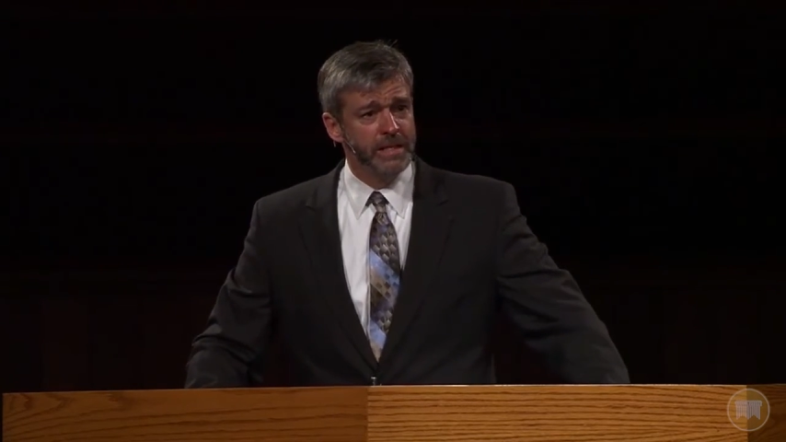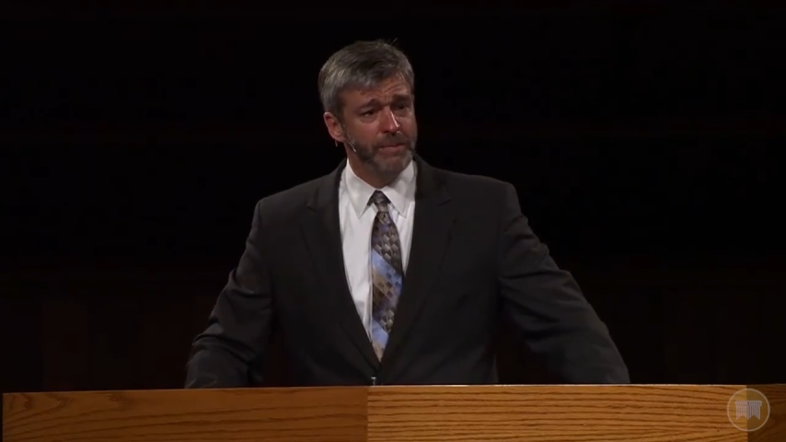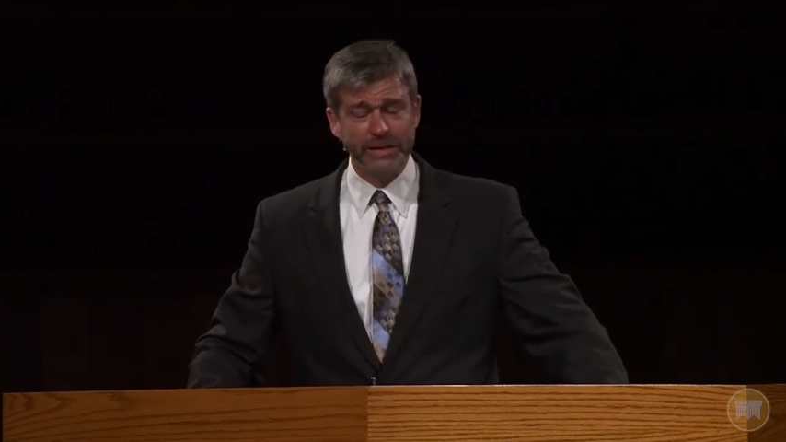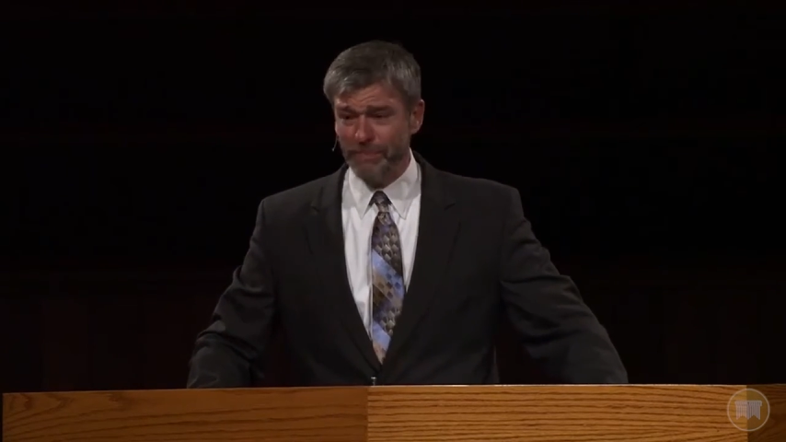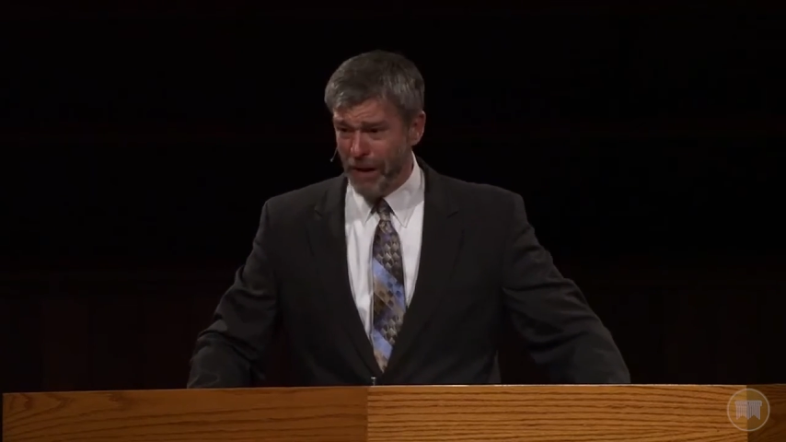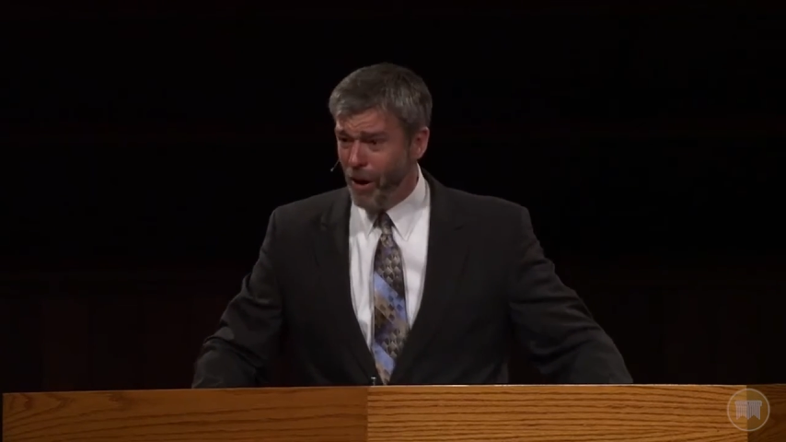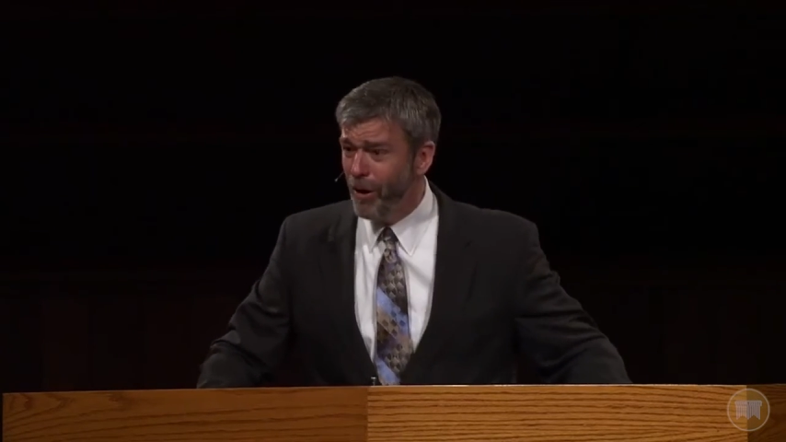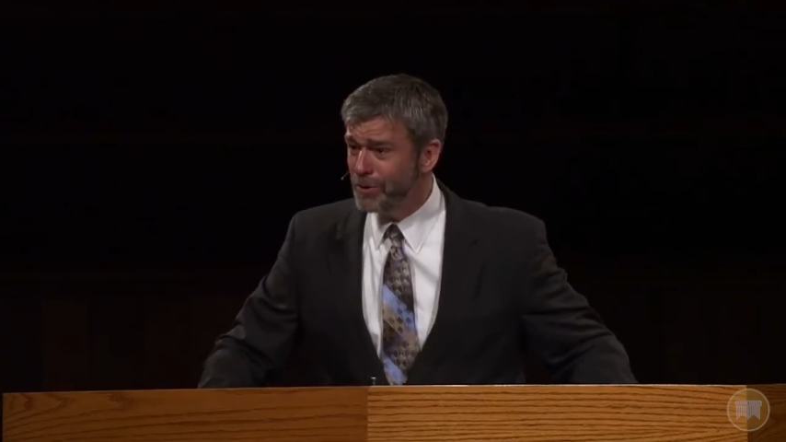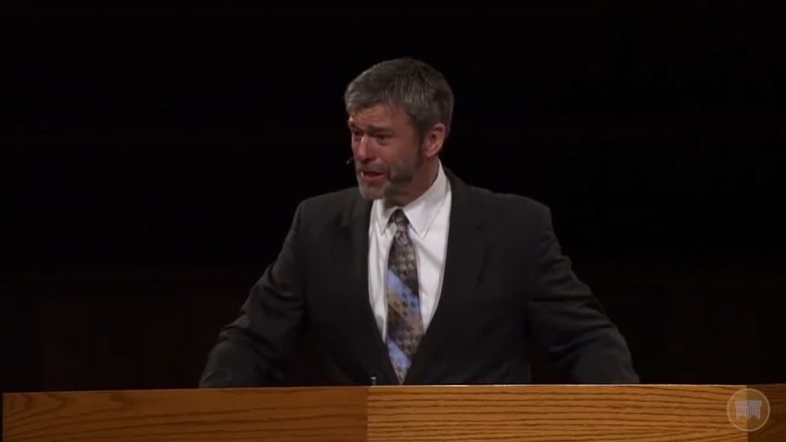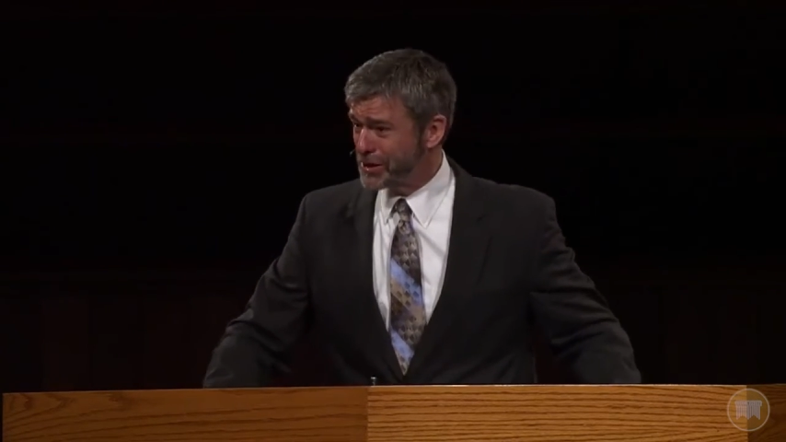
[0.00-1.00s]
but to
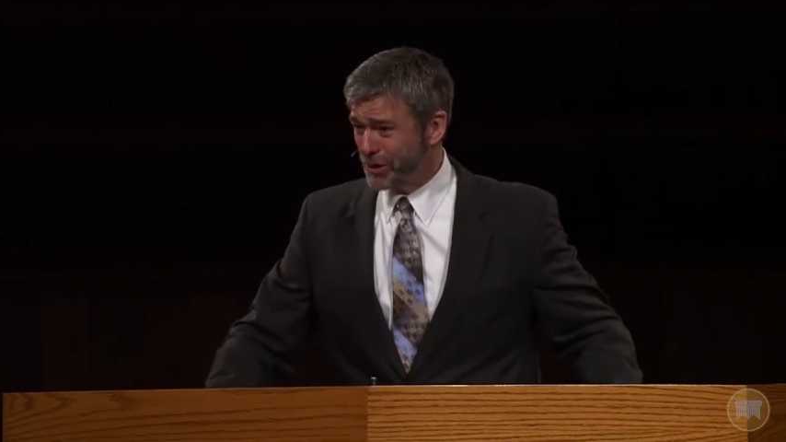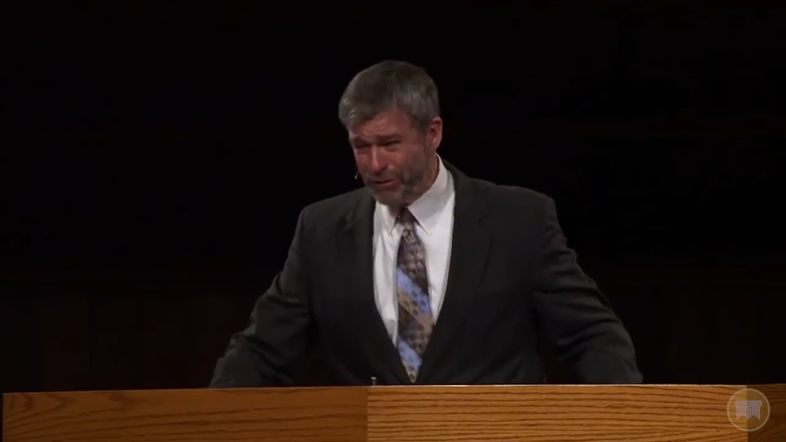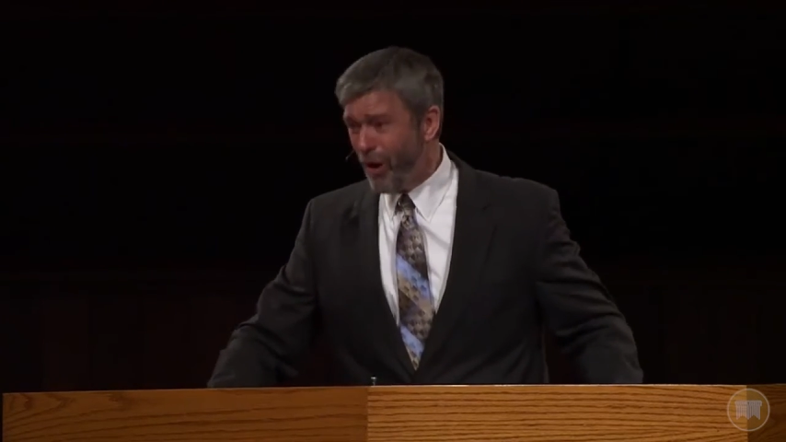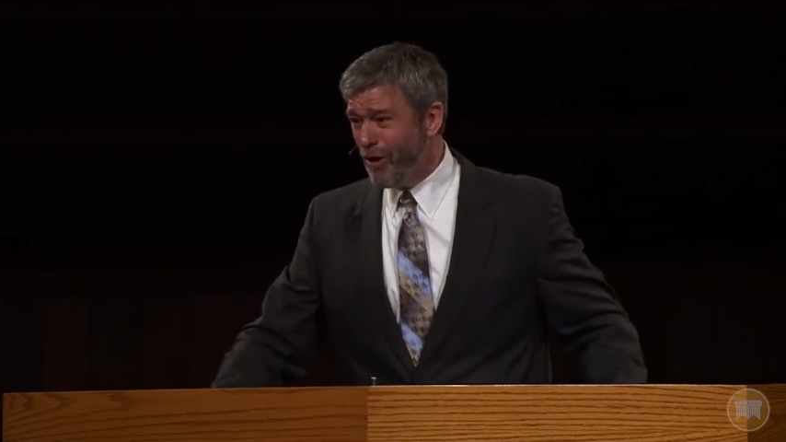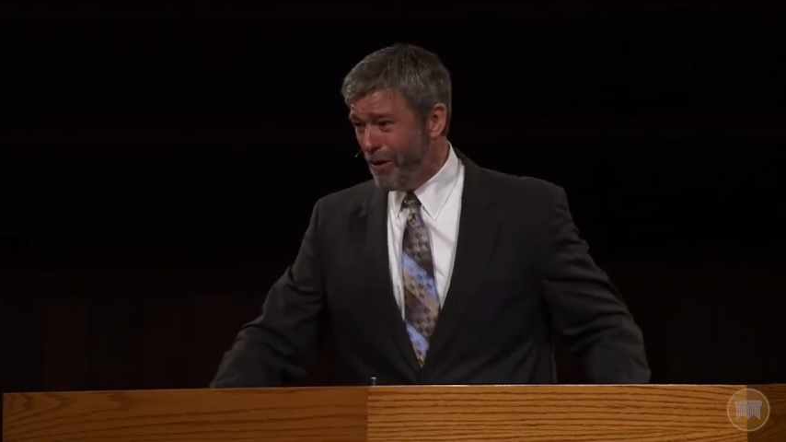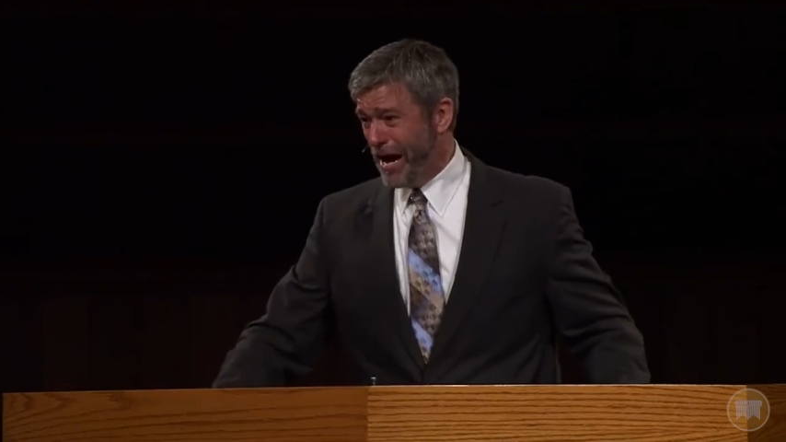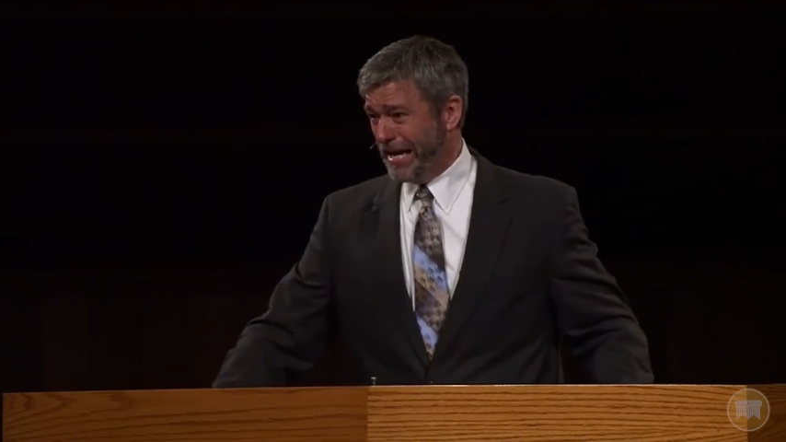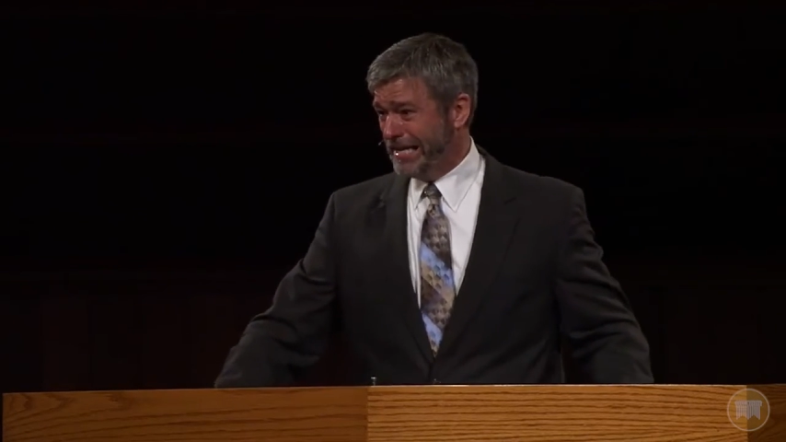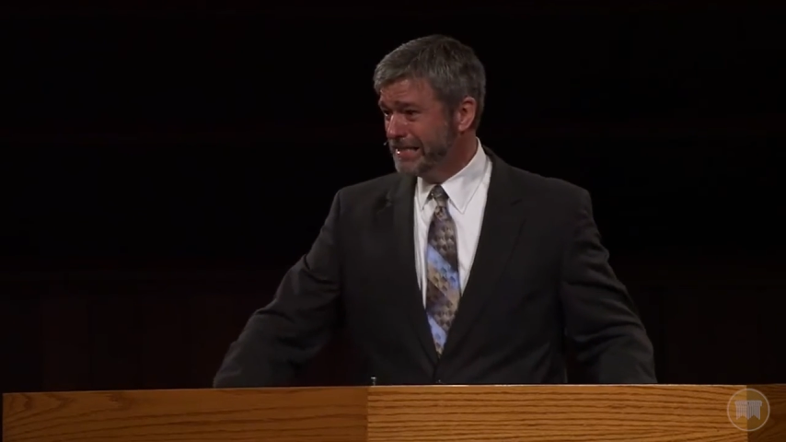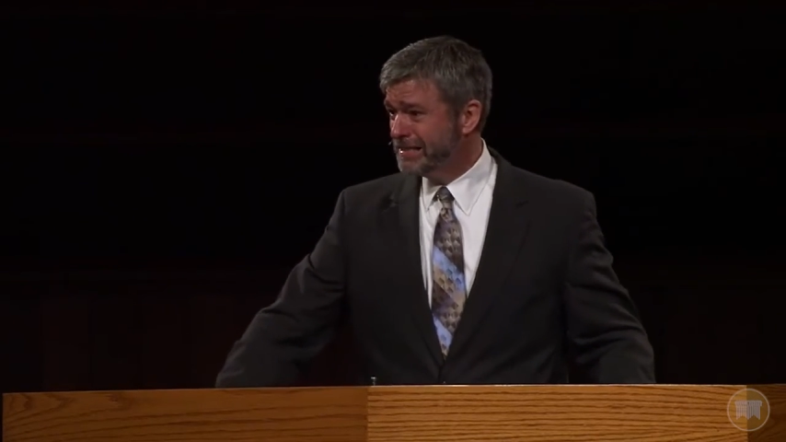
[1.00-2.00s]
behold His glory